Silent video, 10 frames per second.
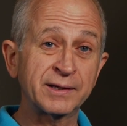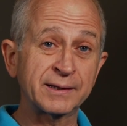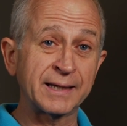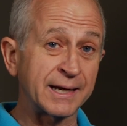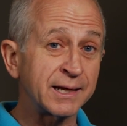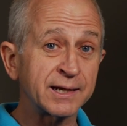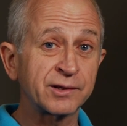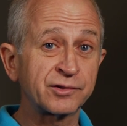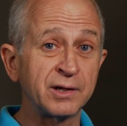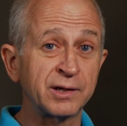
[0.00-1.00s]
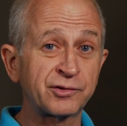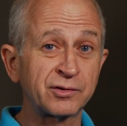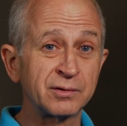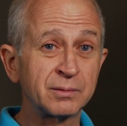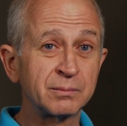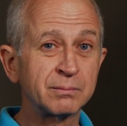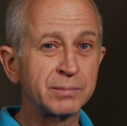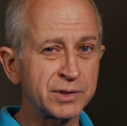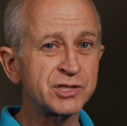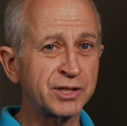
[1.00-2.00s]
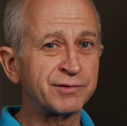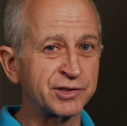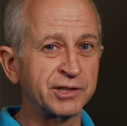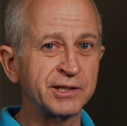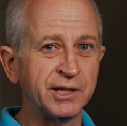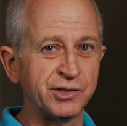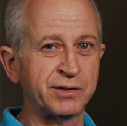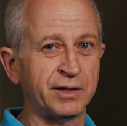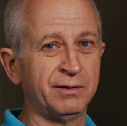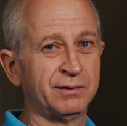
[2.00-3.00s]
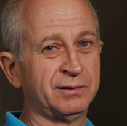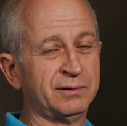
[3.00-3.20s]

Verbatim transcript: a Cadillac is nice, but the Chevy's going to get you there